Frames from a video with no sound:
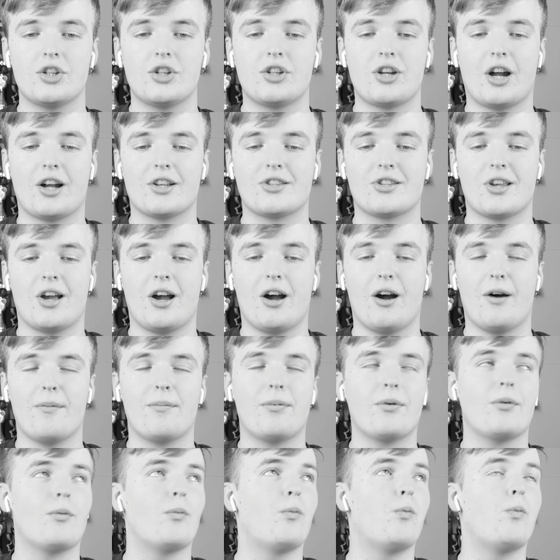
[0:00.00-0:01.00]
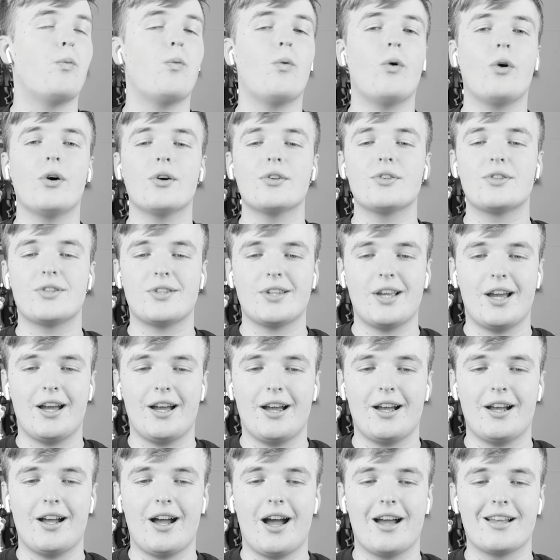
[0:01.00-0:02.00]
Shut up. What's
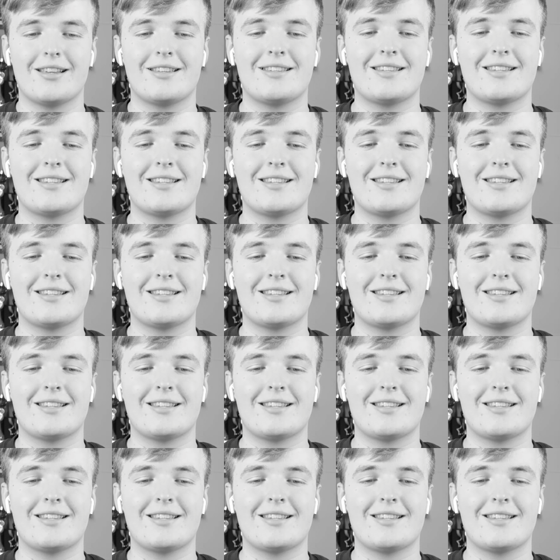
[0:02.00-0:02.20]
a